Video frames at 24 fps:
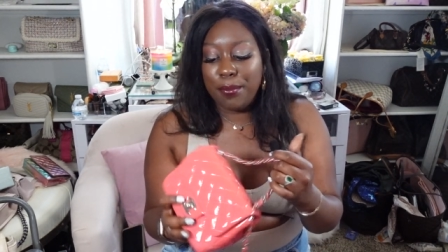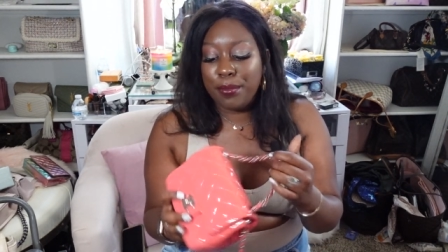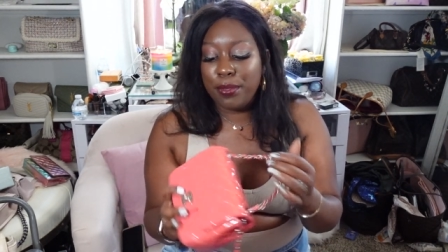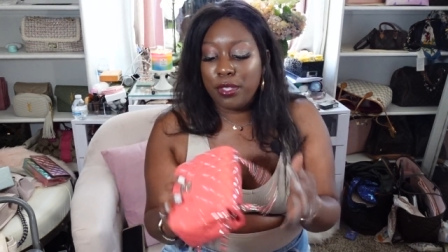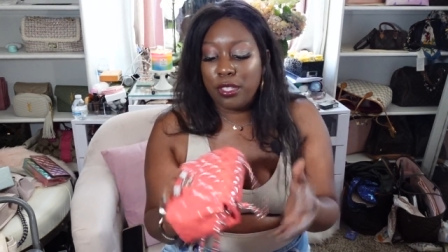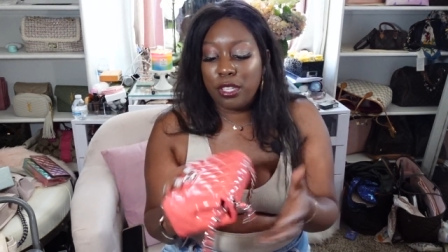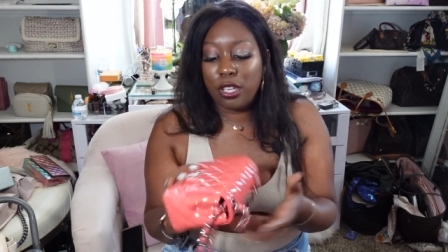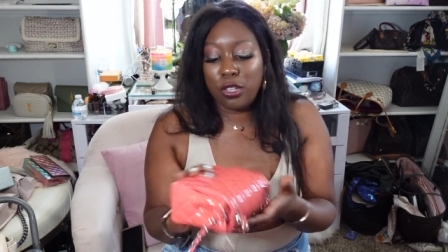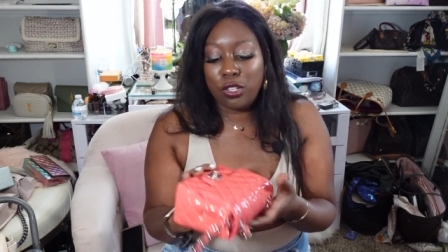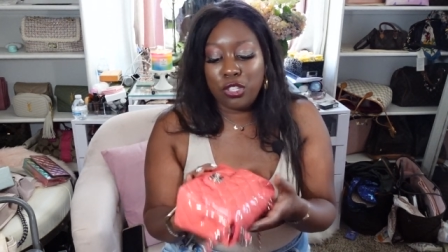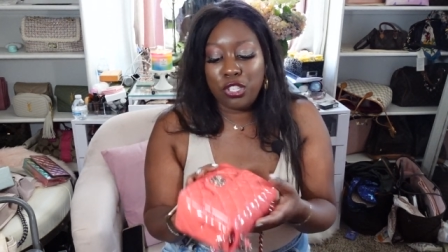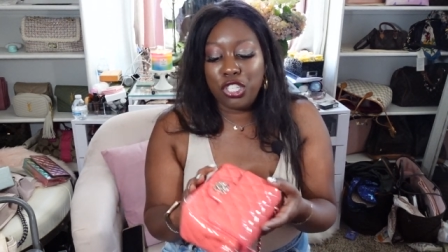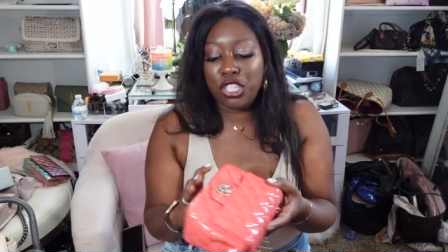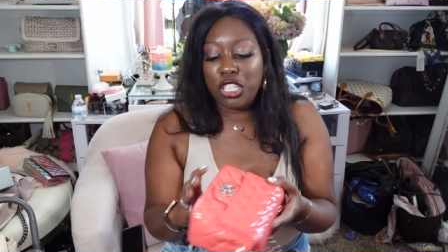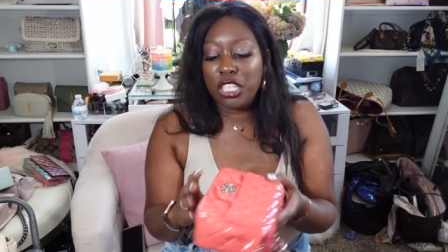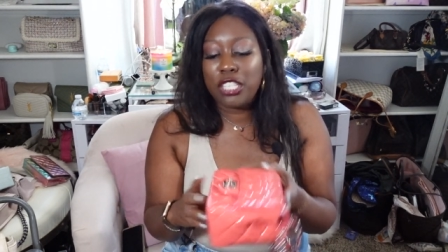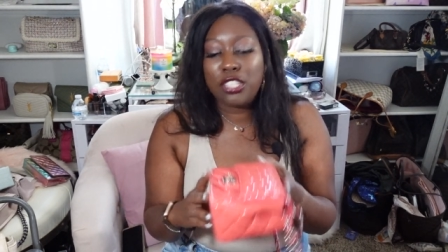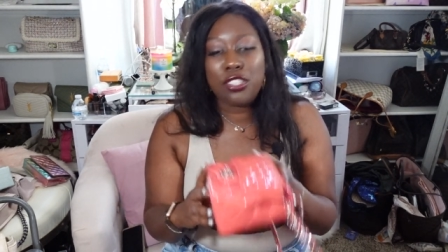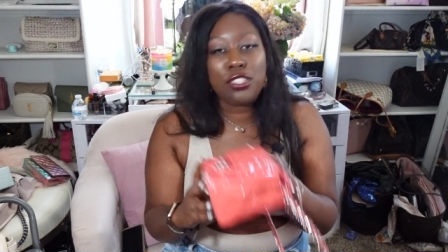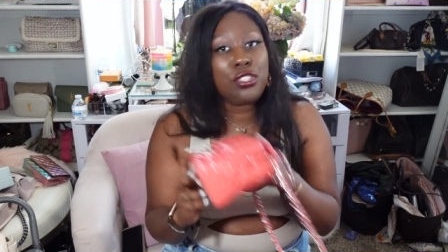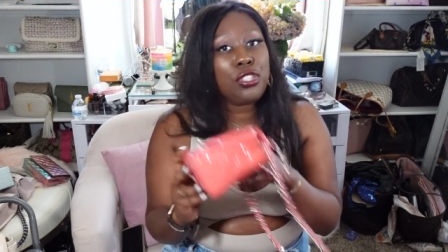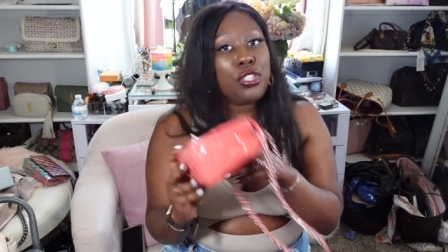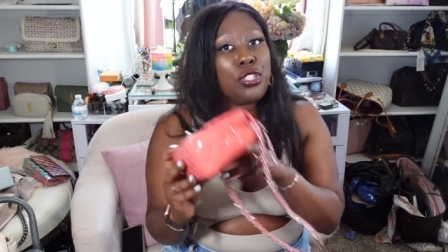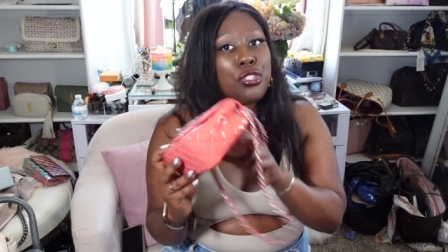So
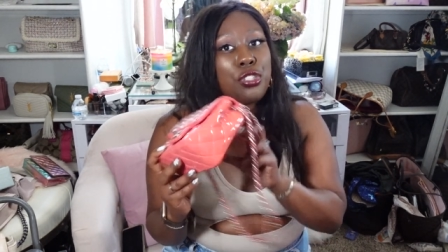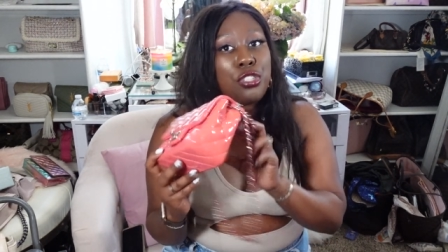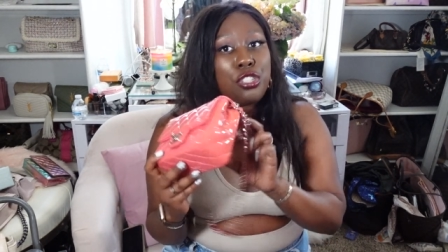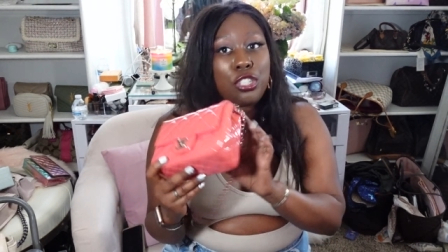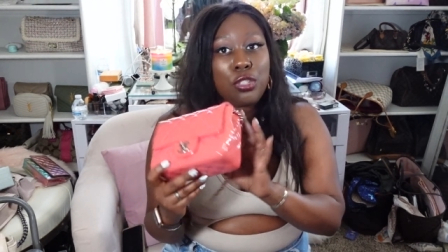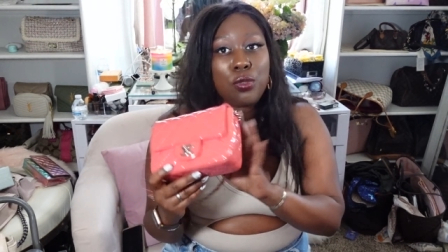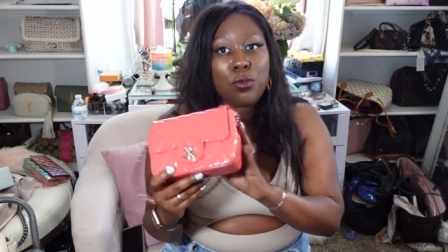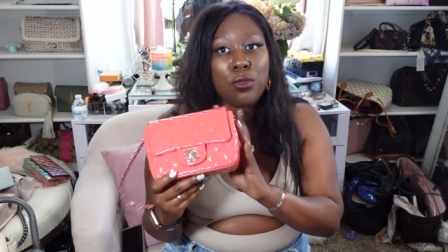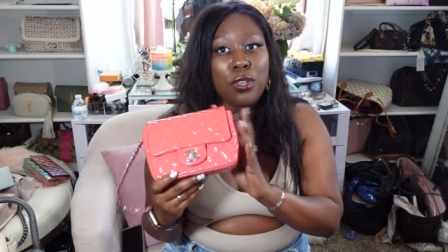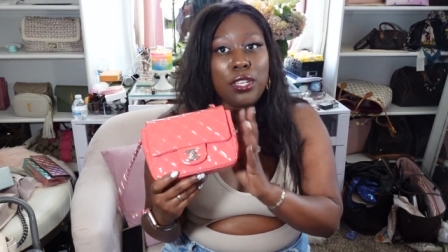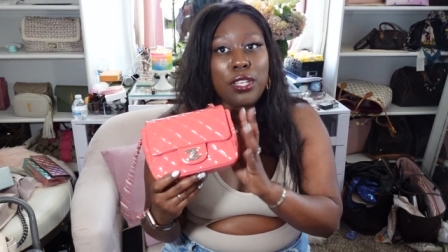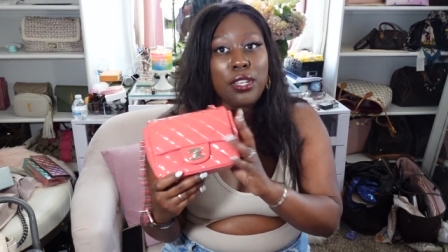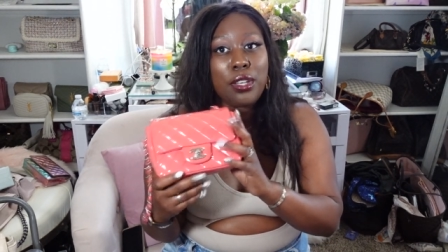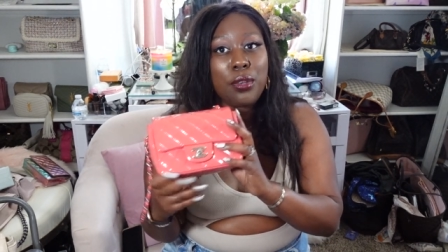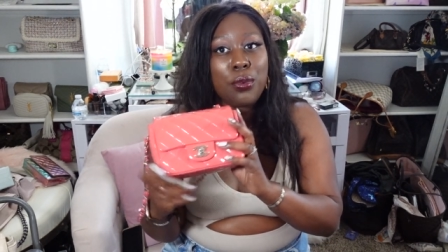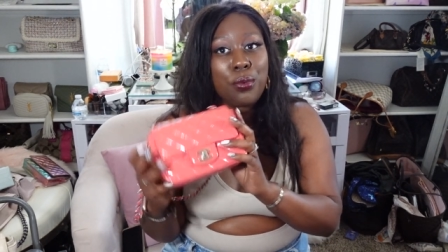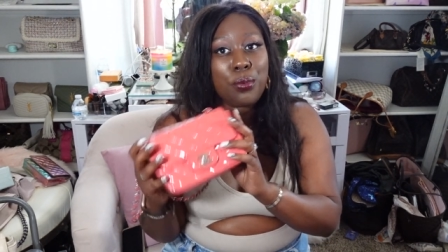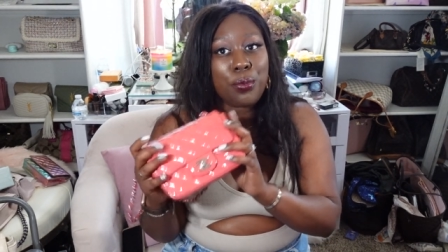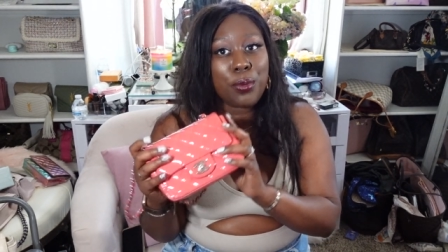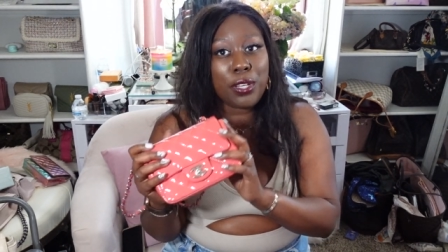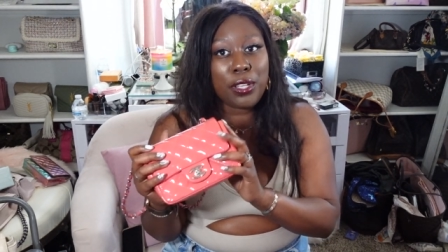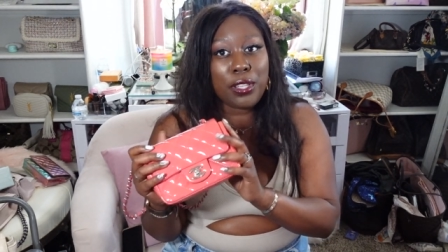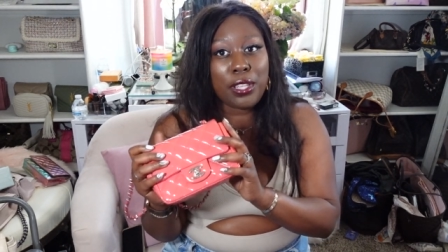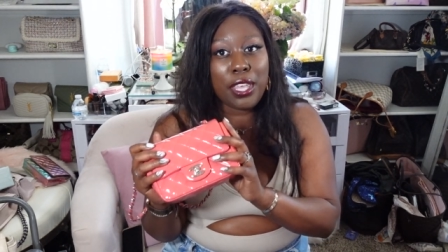she's doing
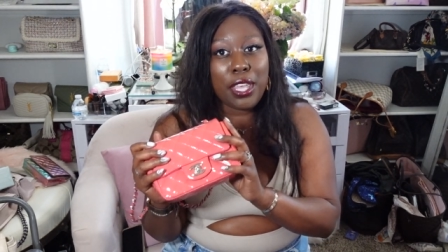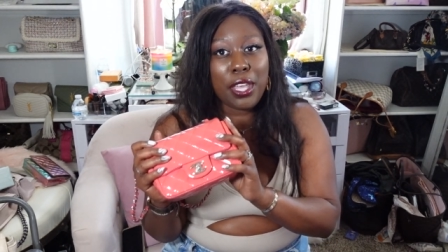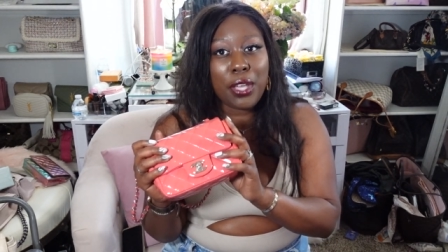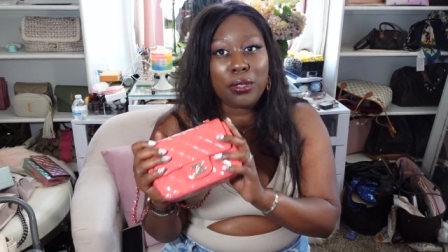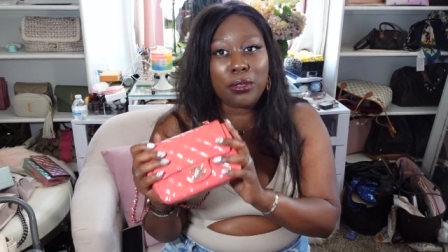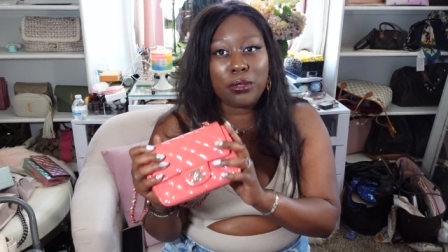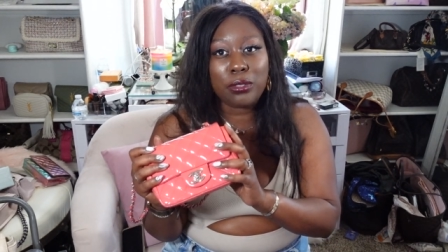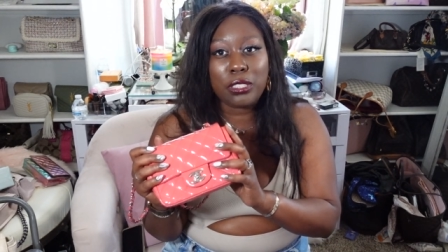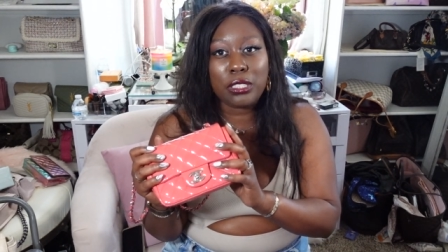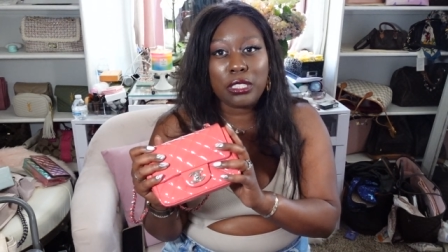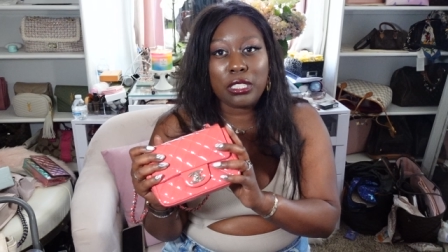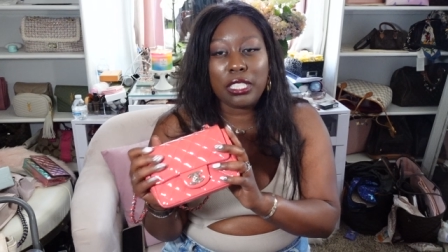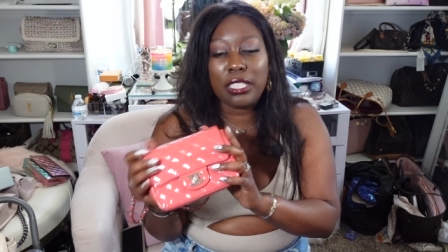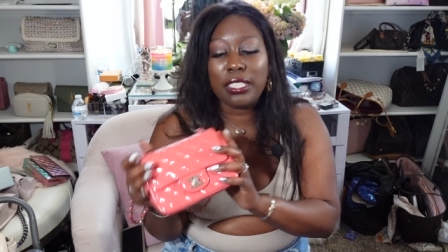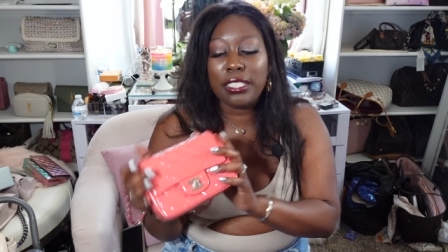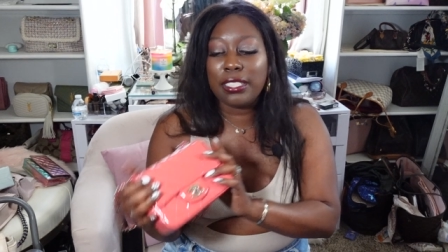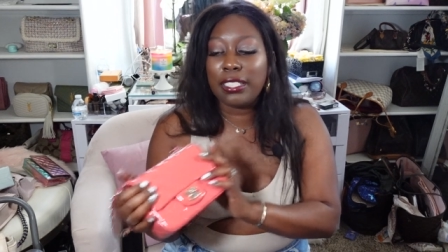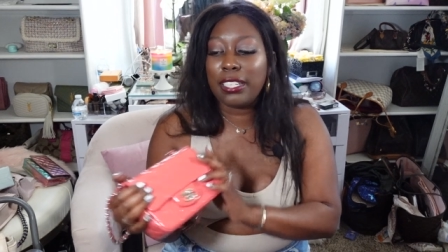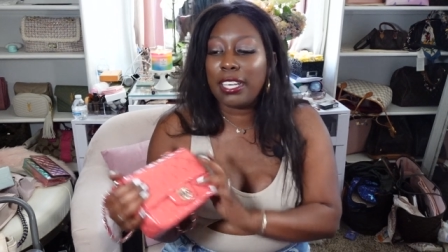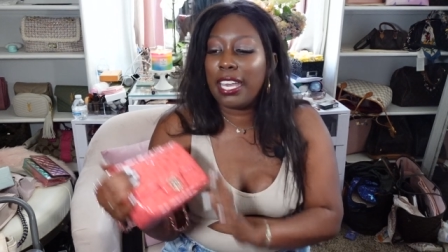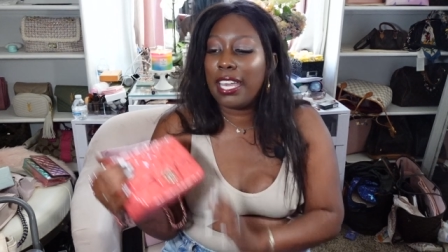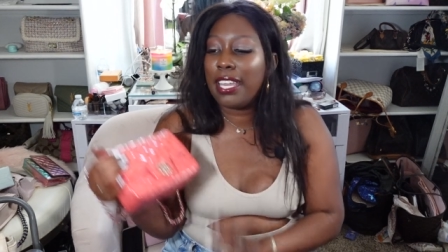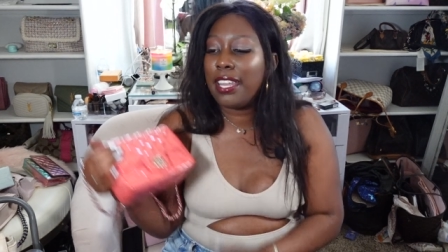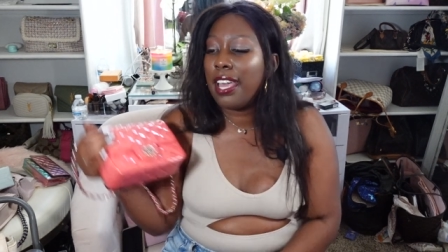really, really
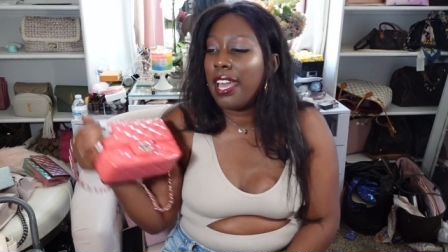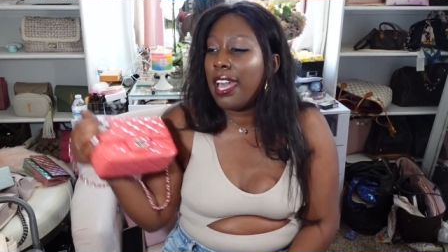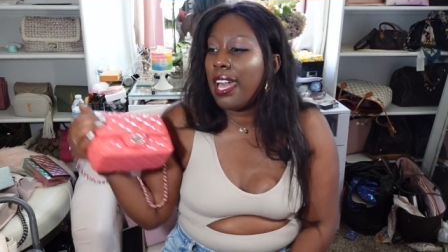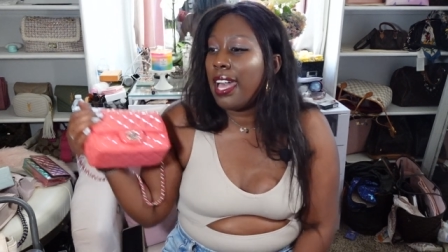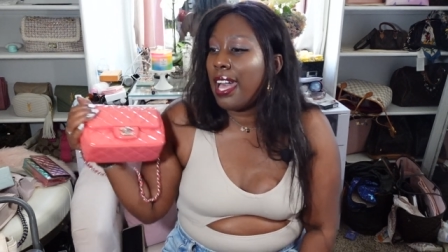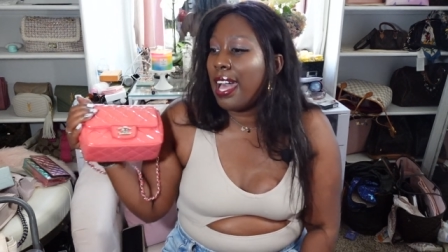good.